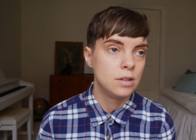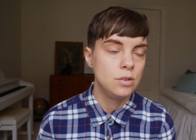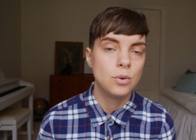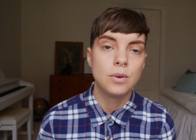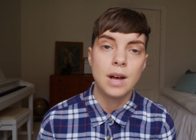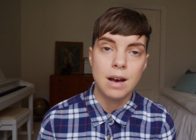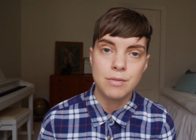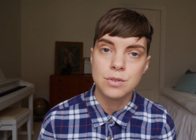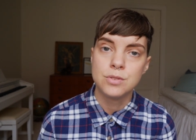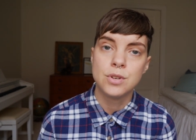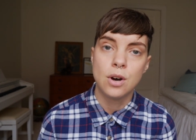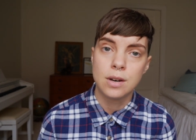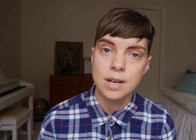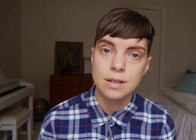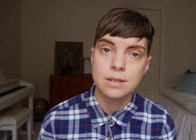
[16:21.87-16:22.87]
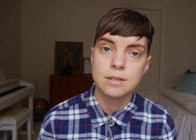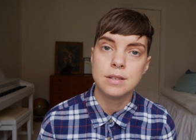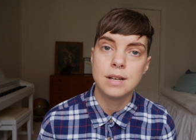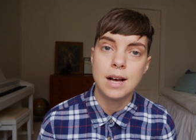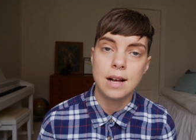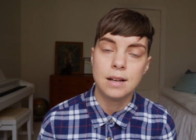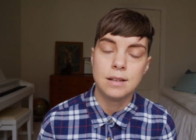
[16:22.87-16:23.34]
you don't have to talk
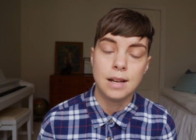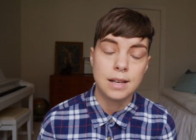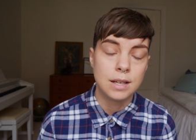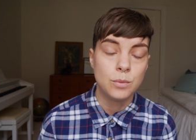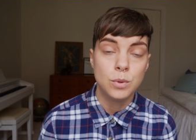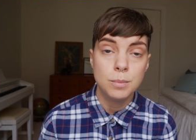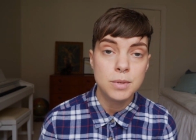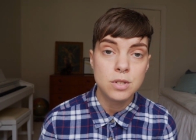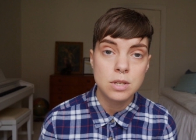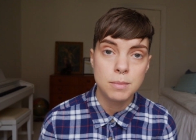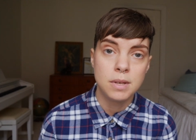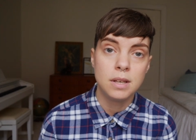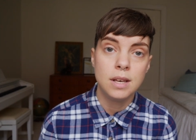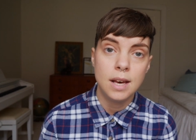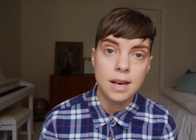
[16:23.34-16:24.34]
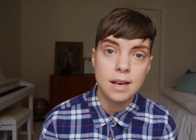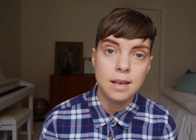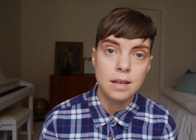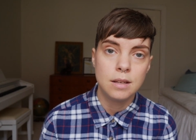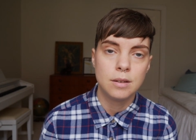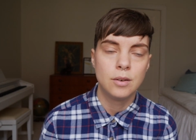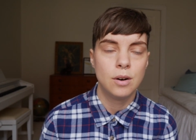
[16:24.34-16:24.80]
like a woman to be
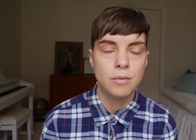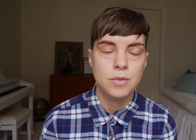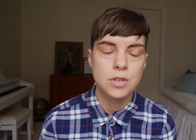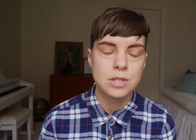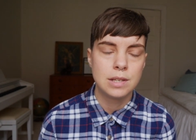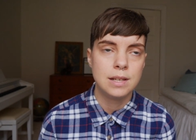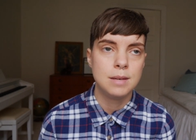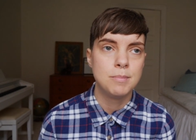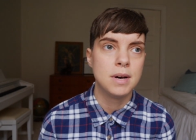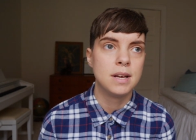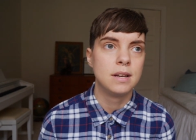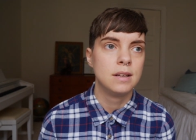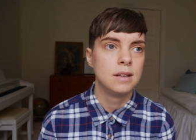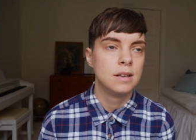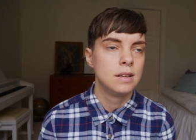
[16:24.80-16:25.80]
gay, obviously, but